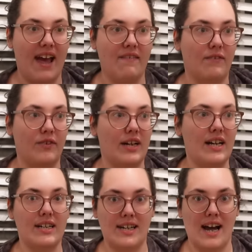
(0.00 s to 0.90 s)

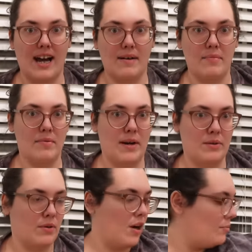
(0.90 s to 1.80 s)
every time my
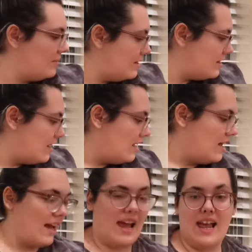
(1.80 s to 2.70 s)
door opens
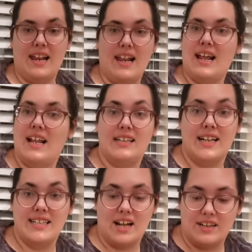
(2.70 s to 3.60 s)
and that's out of